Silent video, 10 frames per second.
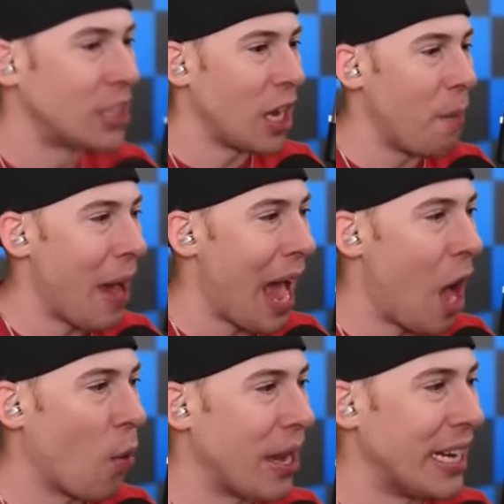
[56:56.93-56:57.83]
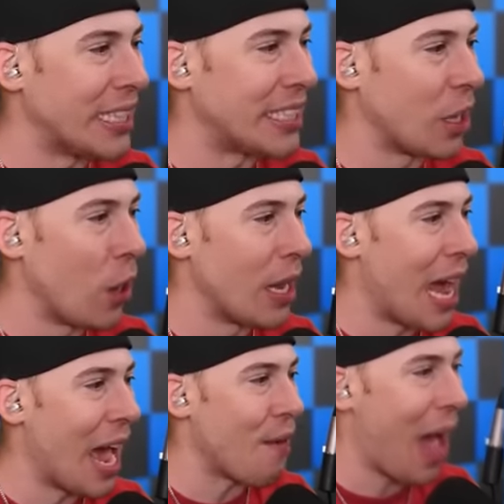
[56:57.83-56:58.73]
Somehow it is still
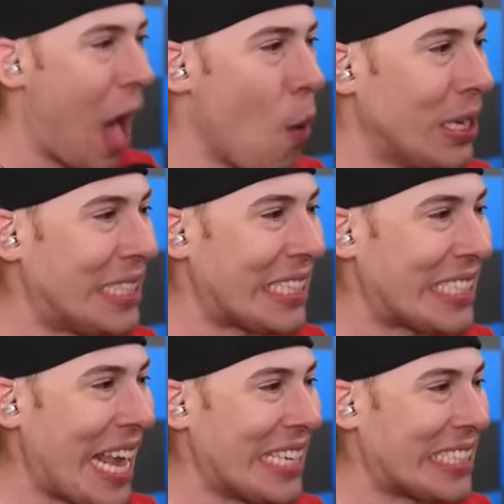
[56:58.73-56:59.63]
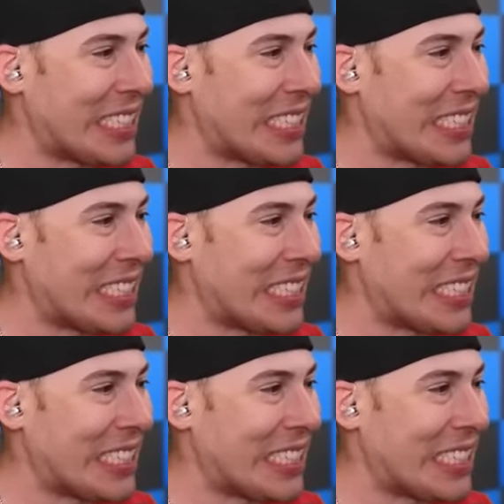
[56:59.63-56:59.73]
alive. How is this thing